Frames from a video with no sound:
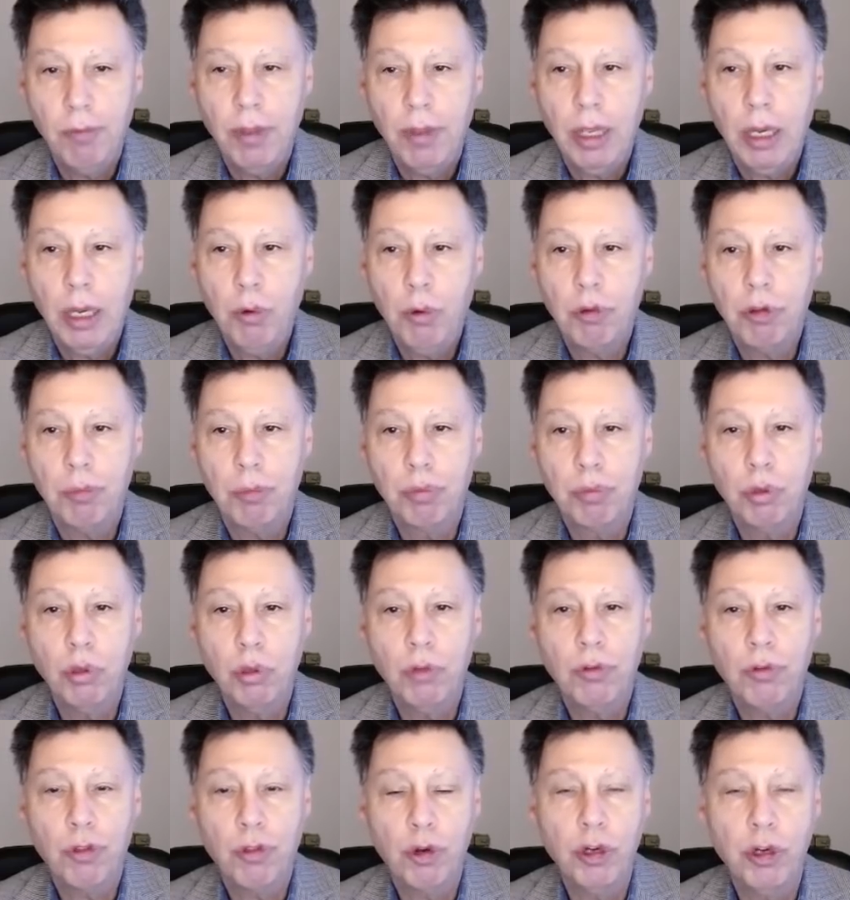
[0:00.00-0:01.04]
It was
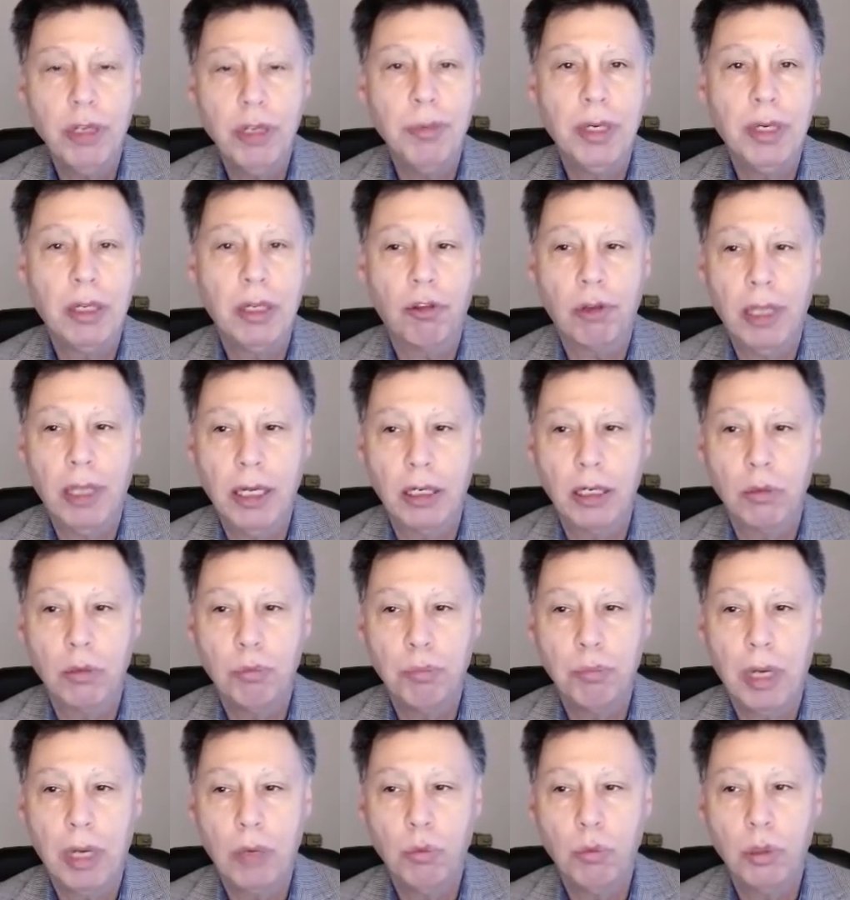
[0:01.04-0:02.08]
approved 30 minutes later
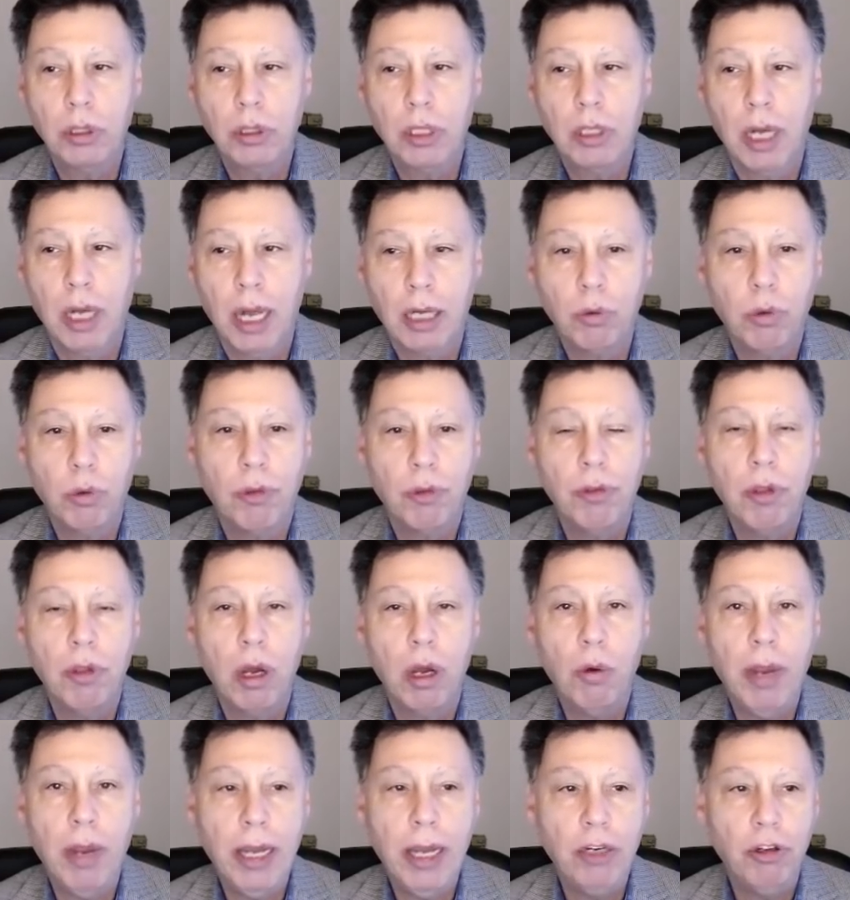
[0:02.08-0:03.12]
by Woodcock with
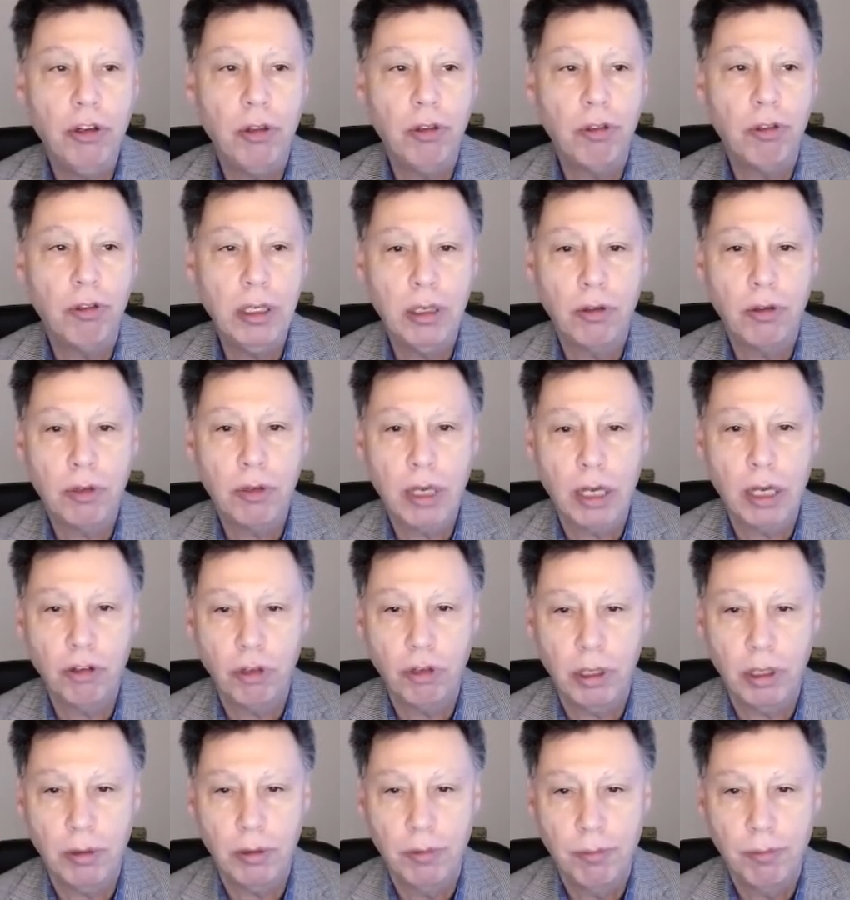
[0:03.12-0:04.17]
no agency
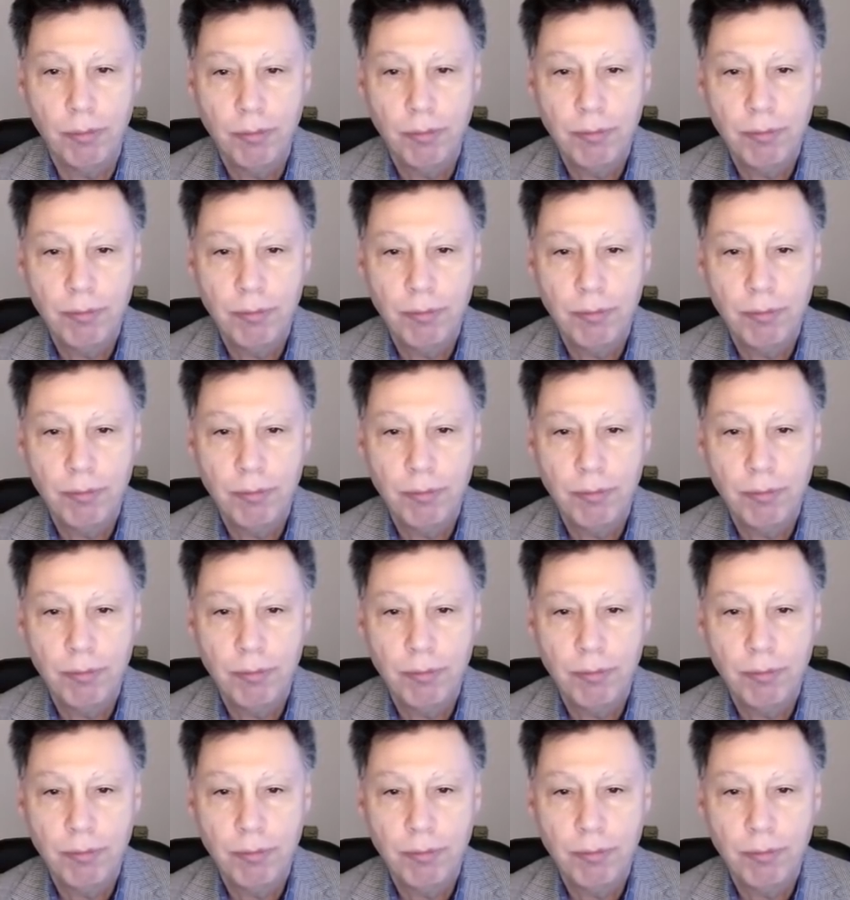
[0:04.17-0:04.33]
discussion.